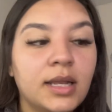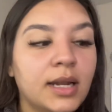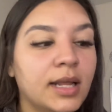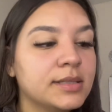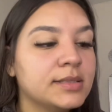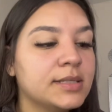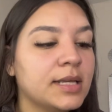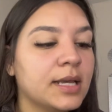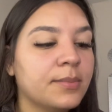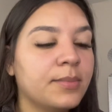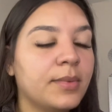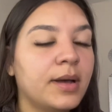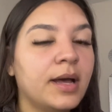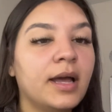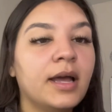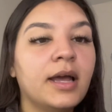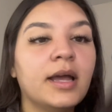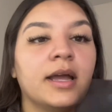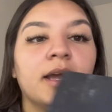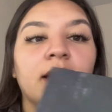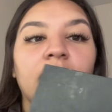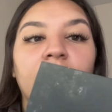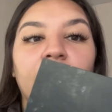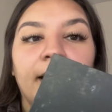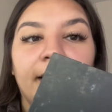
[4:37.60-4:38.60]
I take
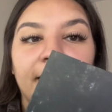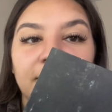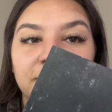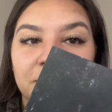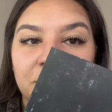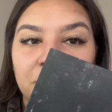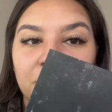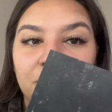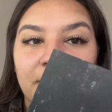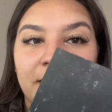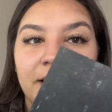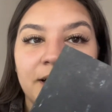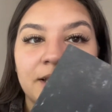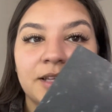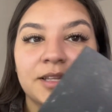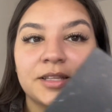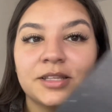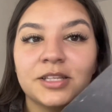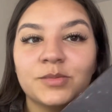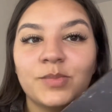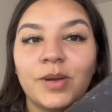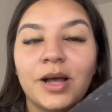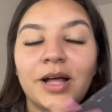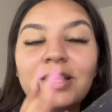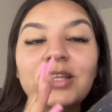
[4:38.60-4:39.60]
my eyeshadow palette.
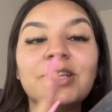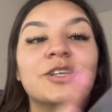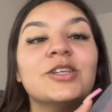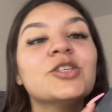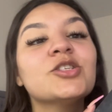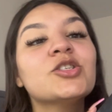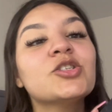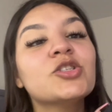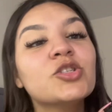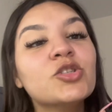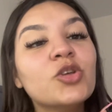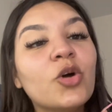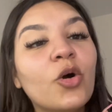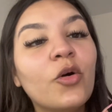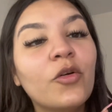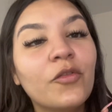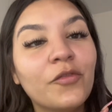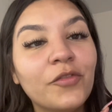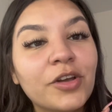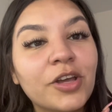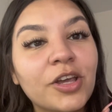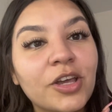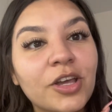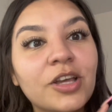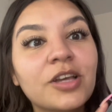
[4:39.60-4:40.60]
This palette is so
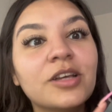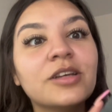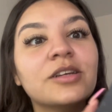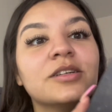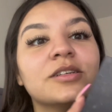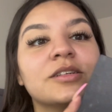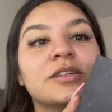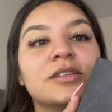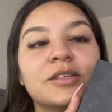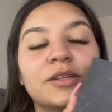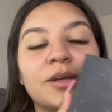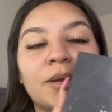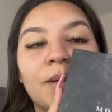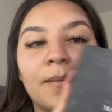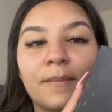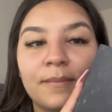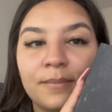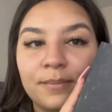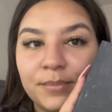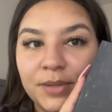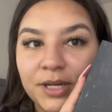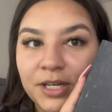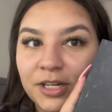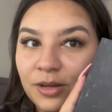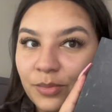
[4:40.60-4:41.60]
freaking
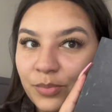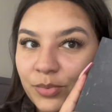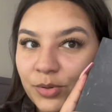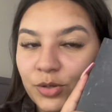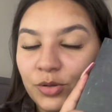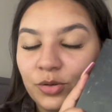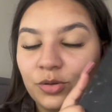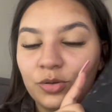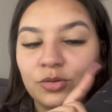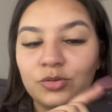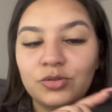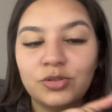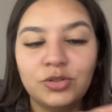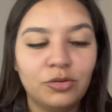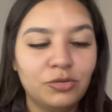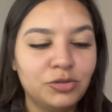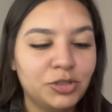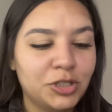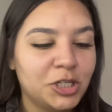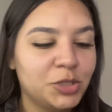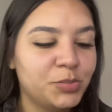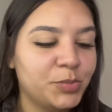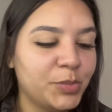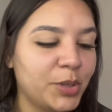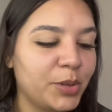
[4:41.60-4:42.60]
beat up and old, don't
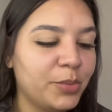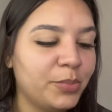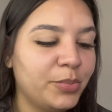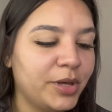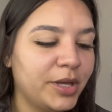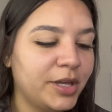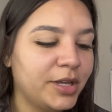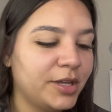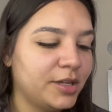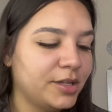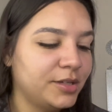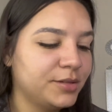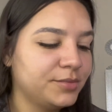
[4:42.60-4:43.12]
judge me, but